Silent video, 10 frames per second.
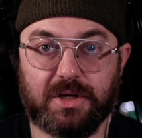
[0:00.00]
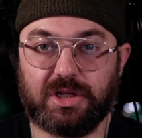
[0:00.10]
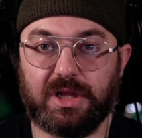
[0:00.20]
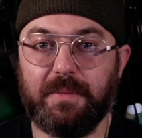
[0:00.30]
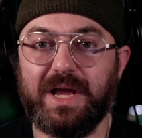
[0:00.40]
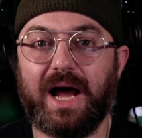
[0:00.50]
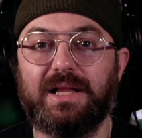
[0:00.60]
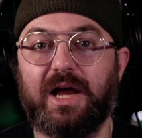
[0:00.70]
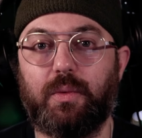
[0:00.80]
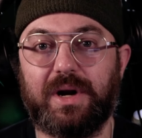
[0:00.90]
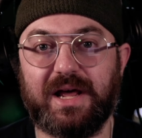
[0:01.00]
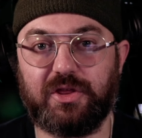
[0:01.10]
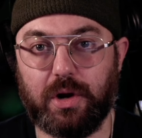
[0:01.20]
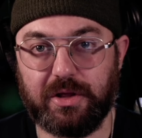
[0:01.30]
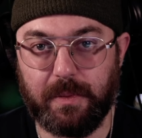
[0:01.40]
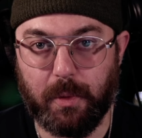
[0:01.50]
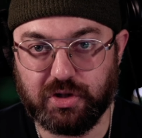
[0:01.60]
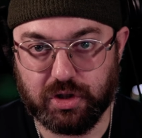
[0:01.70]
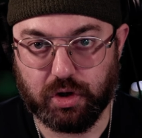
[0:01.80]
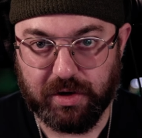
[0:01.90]
So let me highlight what I thought are the
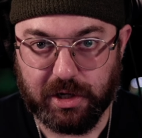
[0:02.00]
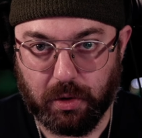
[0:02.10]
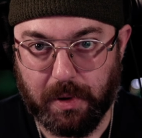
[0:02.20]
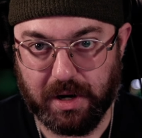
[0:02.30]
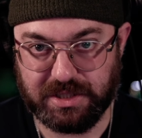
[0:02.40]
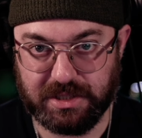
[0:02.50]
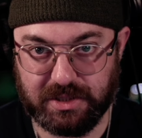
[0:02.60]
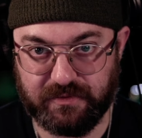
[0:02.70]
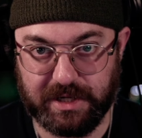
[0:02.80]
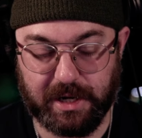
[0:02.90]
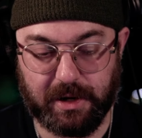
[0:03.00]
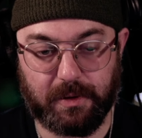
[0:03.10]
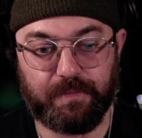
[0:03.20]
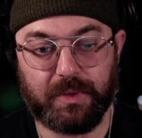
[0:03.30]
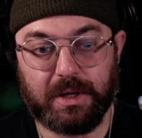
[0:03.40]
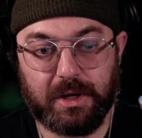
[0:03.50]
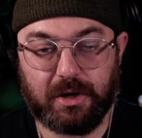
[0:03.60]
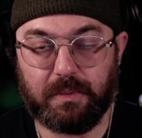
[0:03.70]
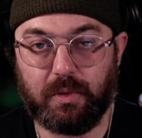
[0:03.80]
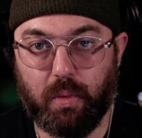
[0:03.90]
most critical parts of this video.
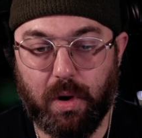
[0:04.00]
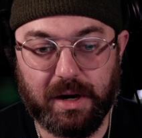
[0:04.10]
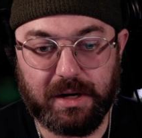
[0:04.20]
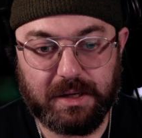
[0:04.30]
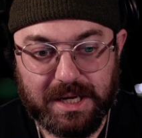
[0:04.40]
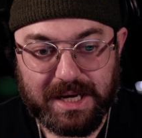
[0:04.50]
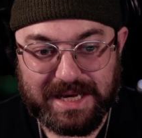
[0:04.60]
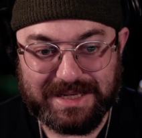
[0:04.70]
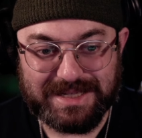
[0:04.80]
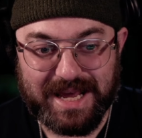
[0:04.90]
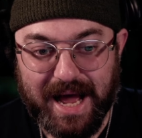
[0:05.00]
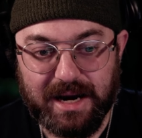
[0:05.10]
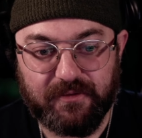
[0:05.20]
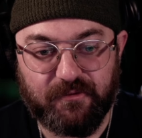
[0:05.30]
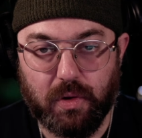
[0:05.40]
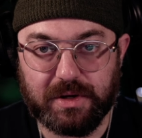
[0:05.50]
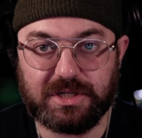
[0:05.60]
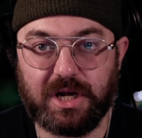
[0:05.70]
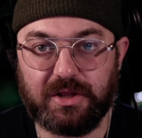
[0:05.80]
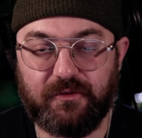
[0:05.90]
Number one he's got to
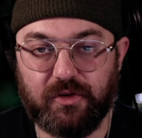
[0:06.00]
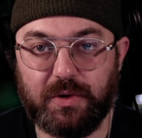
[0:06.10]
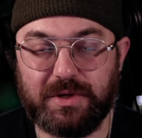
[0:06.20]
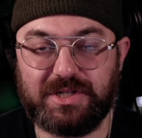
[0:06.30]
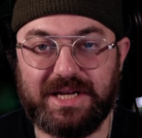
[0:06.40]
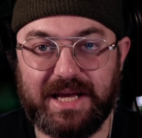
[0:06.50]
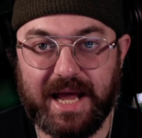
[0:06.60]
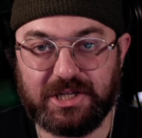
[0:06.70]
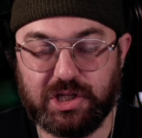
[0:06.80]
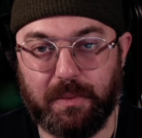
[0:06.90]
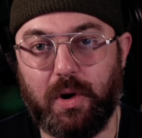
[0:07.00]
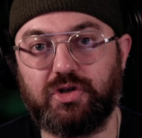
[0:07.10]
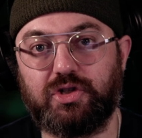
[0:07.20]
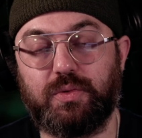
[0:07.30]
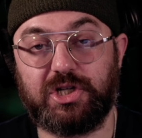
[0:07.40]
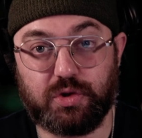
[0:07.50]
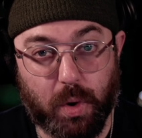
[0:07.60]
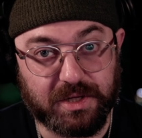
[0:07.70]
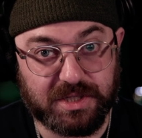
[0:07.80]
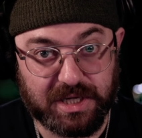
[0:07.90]
focus on the frequency he hates the most, which
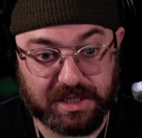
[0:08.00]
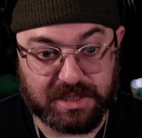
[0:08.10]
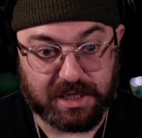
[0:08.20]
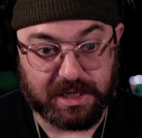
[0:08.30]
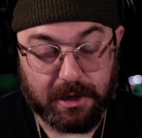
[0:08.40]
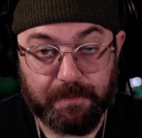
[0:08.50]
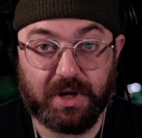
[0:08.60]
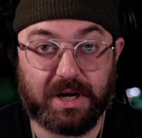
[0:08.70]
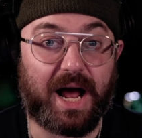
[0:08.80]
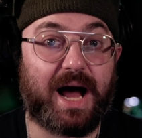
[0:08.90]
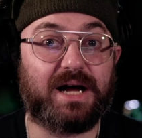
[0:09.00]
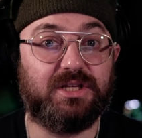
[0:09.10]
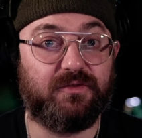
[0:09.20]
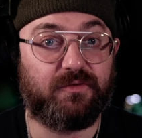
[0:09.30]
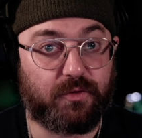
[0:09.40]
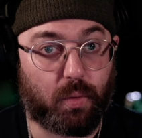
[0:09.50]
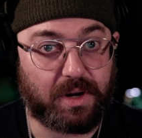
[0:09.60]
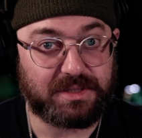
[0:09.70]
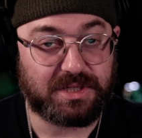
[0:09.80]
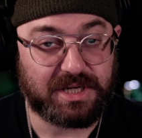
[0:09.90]
is 160. An octave of the
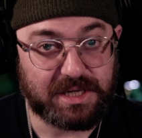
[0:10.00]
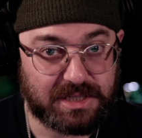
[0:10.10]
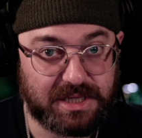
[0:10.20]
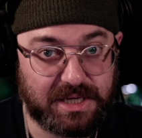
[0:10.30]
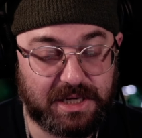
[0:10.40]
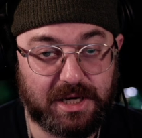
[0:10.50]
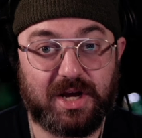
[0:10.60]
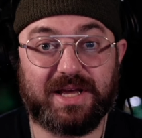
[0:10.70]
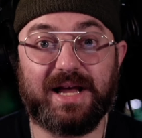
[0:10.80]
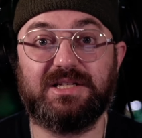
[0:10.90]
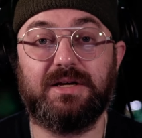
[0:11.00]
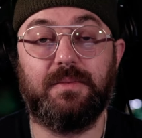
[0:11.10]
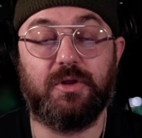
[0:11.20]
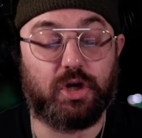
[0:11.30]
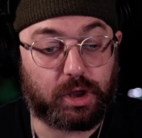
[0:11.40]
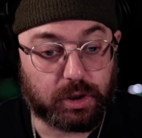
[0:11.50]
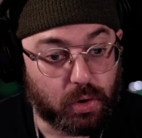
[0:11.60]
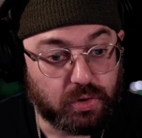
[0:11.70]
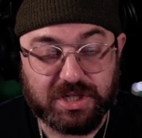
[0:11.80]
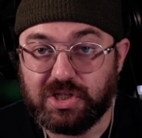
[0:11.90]
160 gets him the
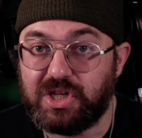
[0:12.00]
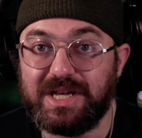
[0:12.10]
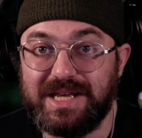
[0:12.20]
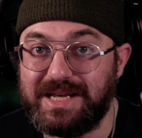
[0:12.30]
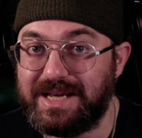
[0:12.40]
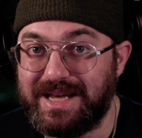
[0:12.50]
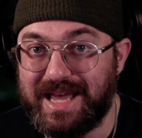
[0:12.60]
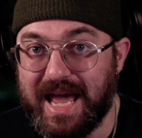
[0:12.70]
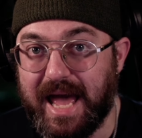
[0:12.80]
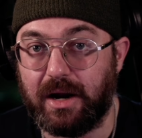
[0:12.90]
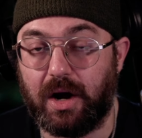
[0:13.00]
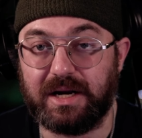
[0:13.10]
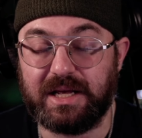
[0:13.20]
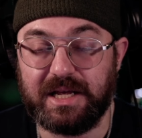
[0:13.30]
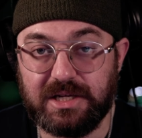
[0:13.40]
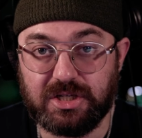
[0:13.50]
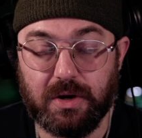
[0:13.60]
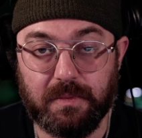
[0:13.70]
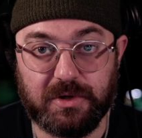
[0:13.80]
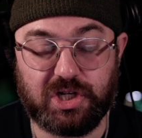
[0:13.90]
closest thing he can get on
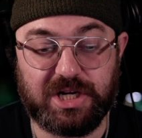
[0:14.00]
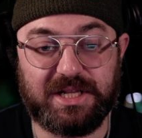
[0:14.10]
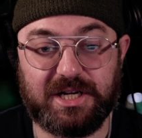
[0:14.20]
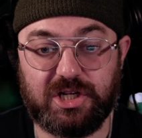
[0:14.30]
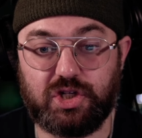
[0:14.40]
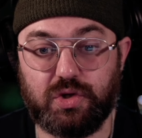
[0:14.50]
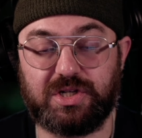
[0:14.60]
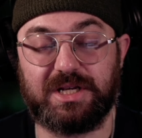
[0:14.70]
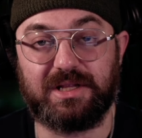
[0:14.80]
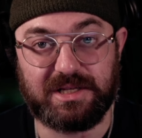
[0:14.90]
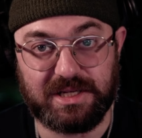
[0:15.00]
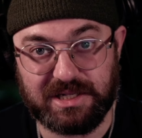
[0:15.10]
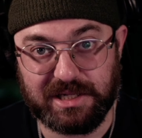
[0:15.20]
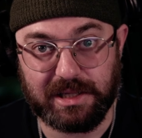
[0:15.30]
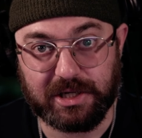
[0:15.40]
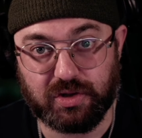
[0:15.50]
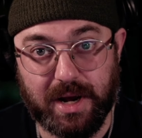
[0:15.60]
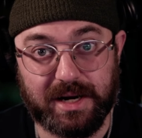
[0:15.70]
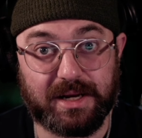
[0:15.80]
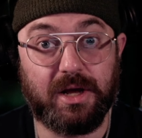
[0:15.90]
his machine that he's using, the TC
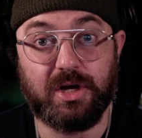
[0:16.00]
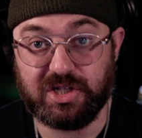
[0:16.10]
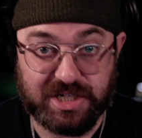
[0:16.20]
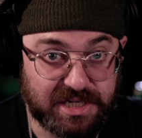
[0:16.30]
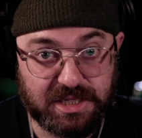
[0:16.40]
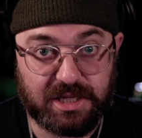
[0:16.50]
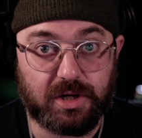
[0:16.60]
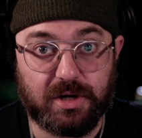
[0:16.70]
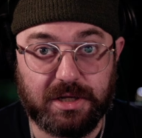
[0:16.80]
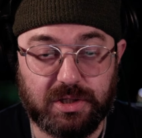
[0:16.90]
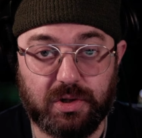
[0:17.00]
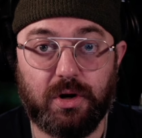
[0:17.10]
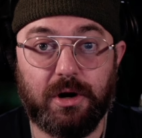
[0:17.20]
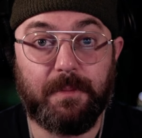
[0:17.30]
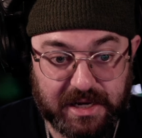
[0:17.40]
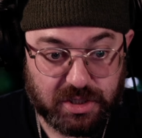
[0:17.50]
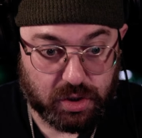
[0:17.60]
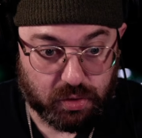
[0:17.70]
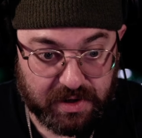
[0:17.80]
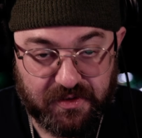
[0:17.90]
Electronic 6032, is
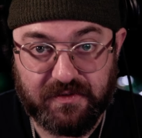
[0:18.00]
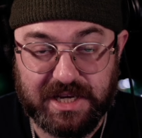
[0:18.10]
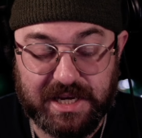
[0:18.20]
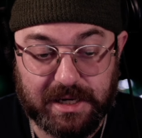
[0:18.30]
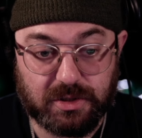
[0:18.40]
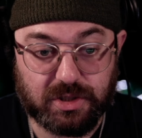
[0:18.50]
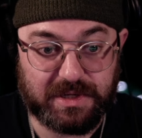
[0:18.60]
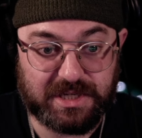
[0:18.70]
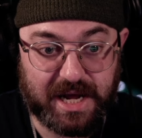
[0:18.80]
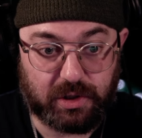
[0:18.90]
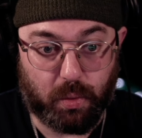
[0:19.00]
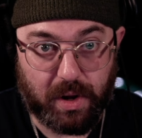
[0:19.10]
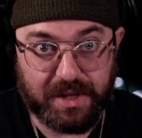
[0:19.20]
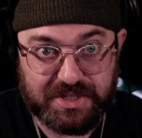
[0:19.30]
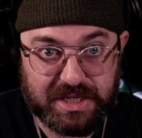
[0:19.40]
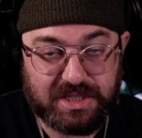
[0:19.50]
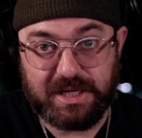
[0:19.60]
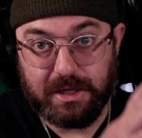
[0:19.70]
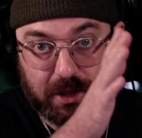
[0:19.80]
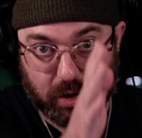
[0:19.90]
315. So he's got the
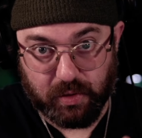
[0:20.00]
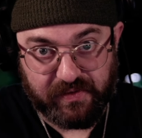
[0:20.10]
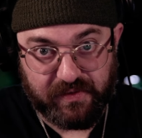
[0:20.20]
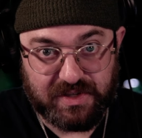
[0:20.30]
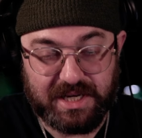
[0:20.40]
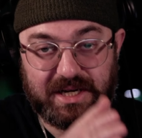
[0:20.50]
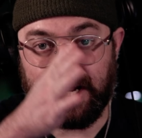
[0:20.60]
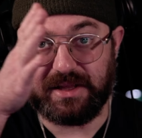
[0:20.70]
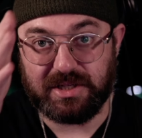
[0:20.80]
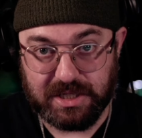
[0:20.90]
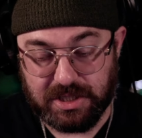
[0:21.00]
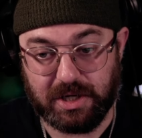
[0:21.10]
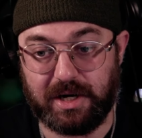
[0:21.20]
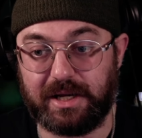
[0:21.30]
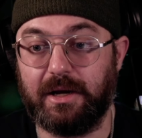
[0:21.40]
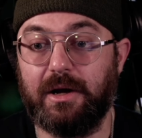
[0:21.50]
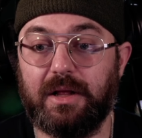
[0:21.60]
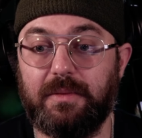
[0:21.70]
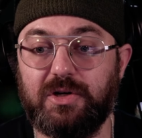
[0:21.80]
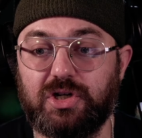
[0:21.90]
160, the 315, and the 630.
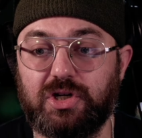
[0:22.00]
Let me